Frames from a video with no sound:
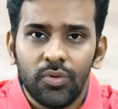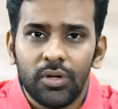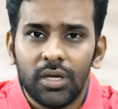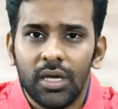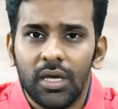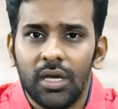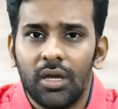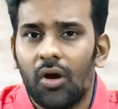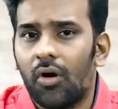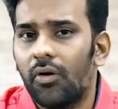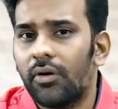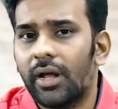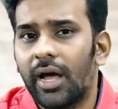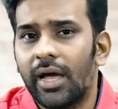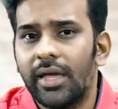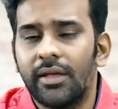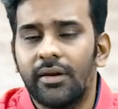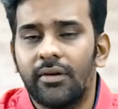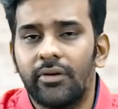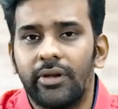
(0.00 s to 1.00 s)
UK or
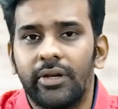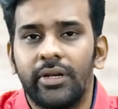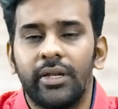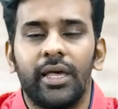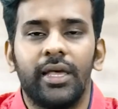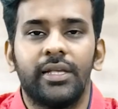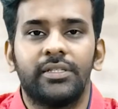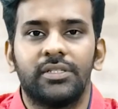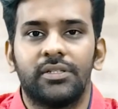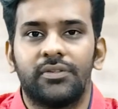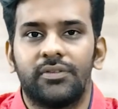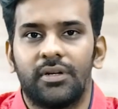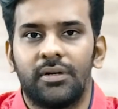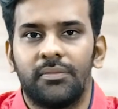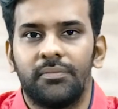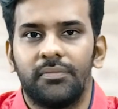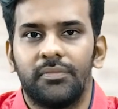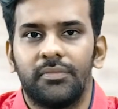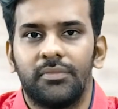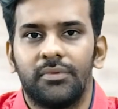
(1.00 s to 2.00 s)
Ireland etc.